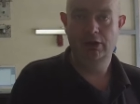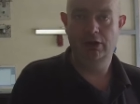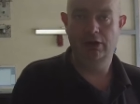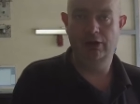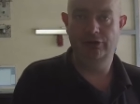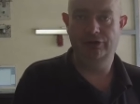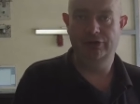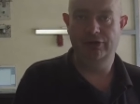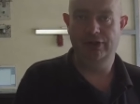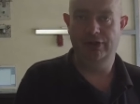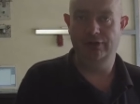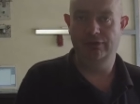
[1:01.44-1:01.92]

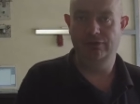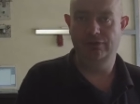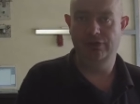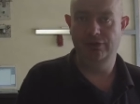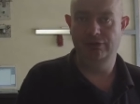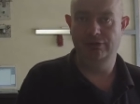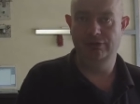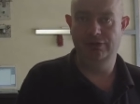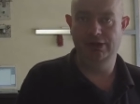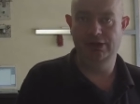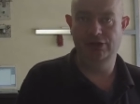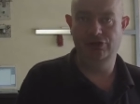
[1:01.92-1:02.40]
Also got a
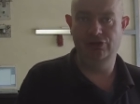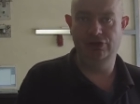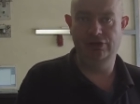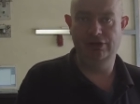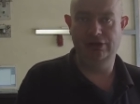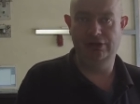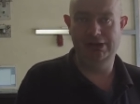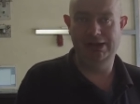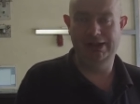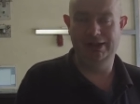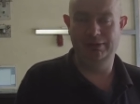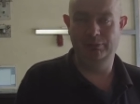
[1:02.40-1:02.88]
few
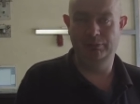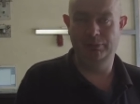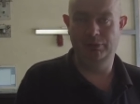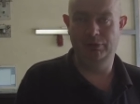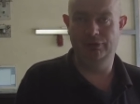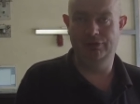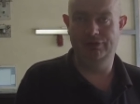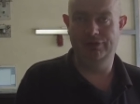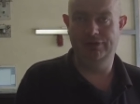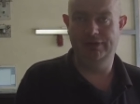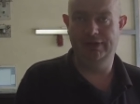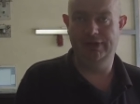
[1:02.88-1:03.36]
digital
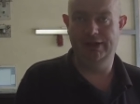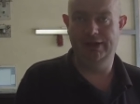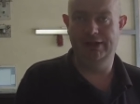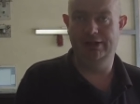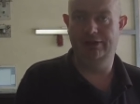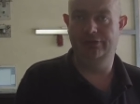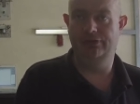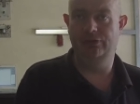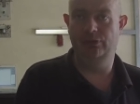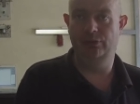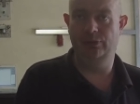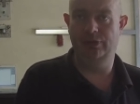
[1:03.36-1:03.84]
inputs
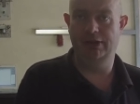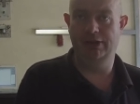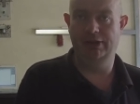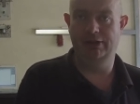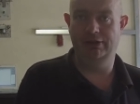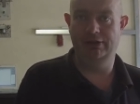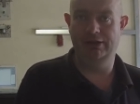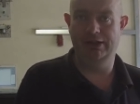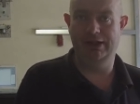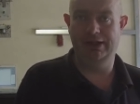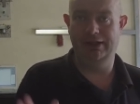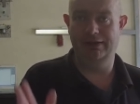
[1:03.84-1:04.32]
there so we
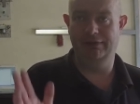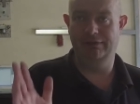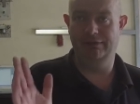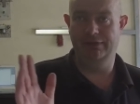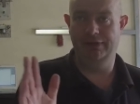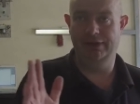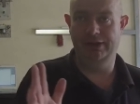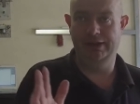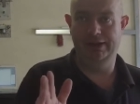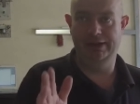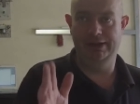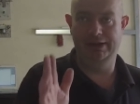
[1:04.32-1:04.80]
can
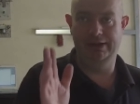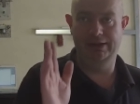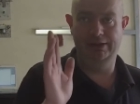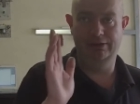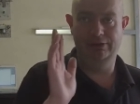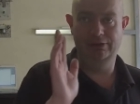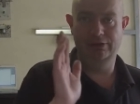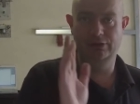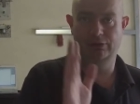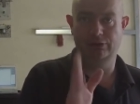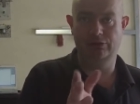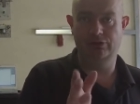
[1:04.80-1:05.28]
have uh,
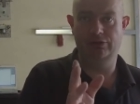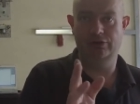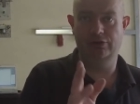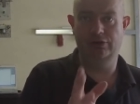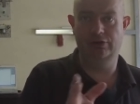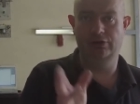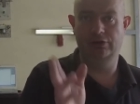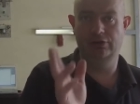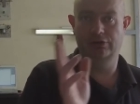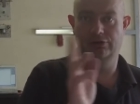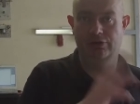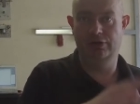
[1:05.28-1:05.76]

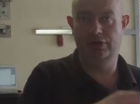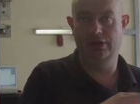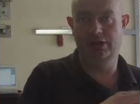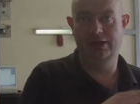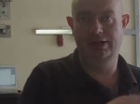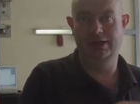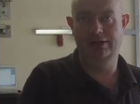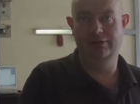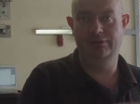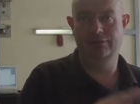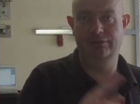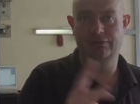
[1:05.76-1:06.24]
neutral
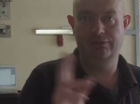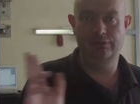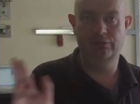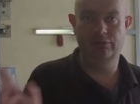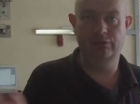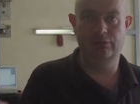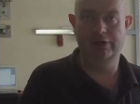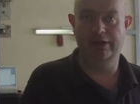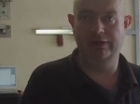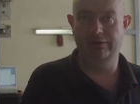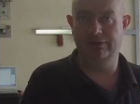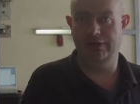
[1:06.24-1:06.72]
drive
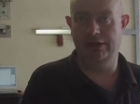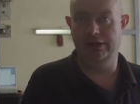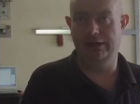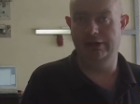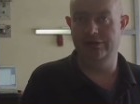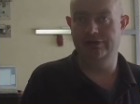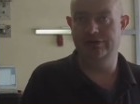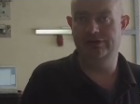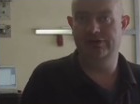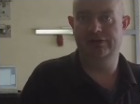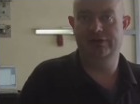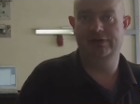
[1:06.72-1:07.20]

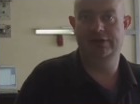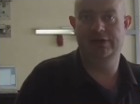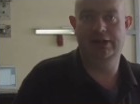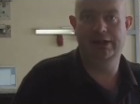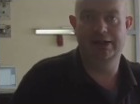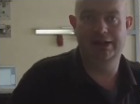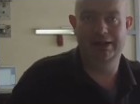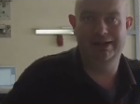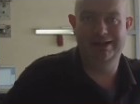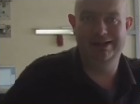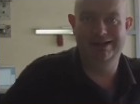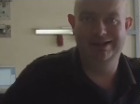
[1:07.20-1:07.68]
reverse
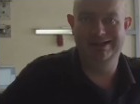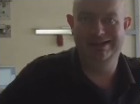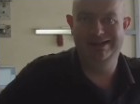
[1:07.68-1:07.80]
uh,